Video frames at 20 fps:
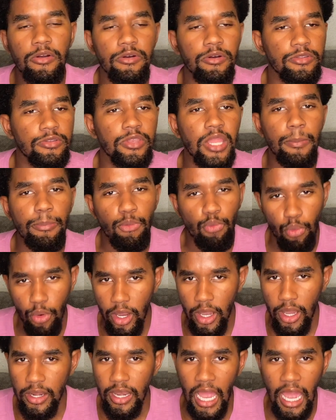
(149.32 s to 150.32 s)
number
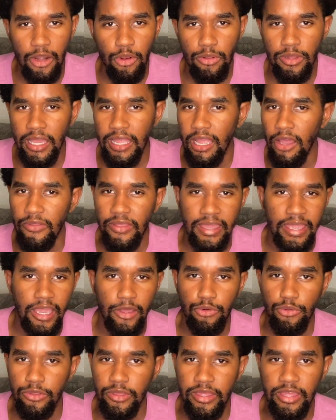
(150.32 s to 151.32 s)
one, I don't like how they
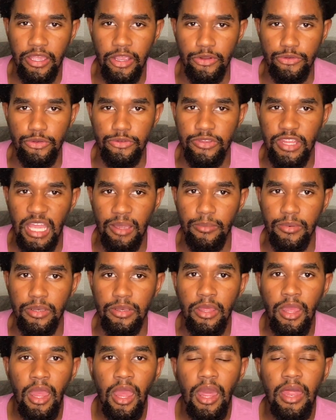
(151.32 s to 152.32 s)
handle the character
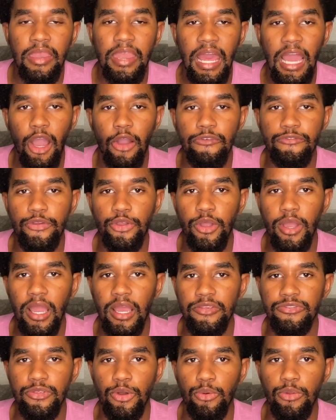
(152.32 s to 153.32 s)
Damon. Now, if you
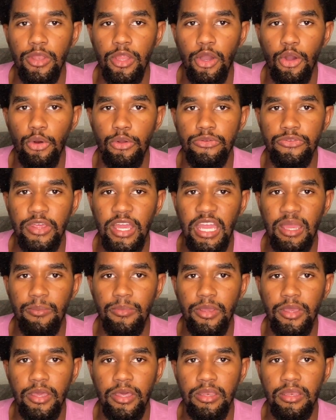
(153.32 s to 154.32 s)
guys don't know,
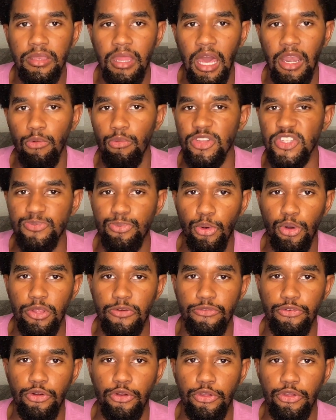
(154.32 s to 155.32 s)
Damon, I don't want to spoil
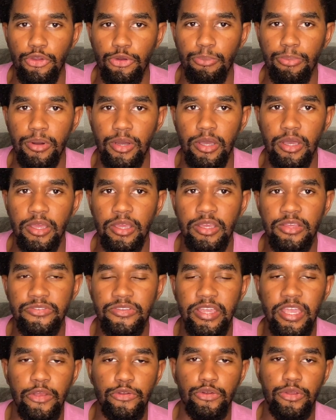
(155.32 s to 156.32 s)
it for you, but his
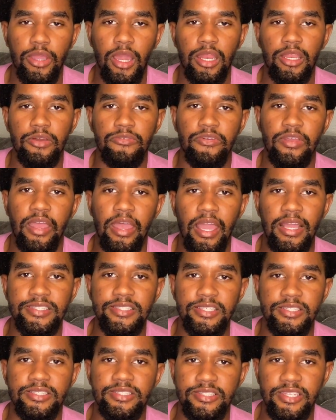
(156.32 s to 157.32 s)
character kind of
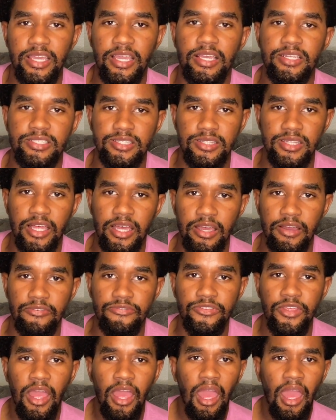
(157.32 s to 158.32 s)
exits stage left